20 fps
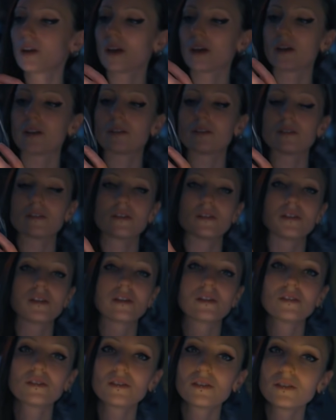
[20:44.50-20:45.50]
And
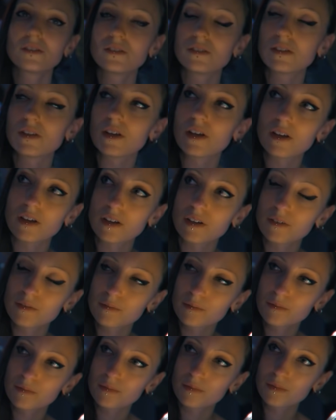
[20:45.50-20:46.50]
this is the
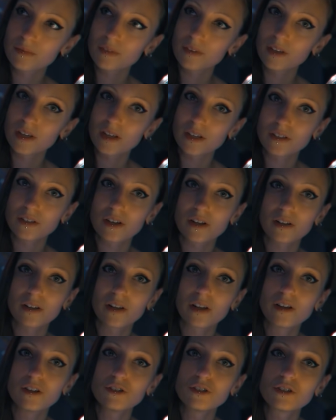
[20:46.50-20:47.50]

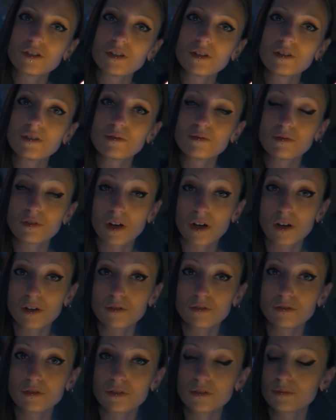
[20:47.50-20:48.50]
inhalation
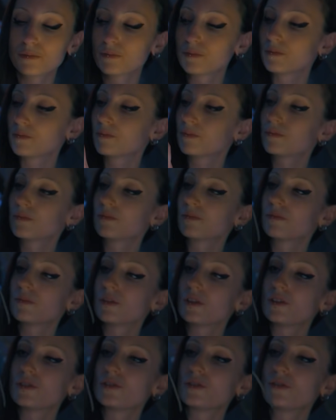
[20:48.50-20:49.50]
valve.
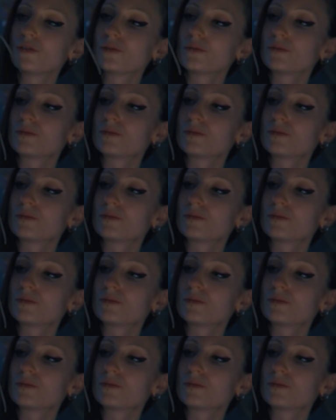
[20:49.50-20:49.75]
These two.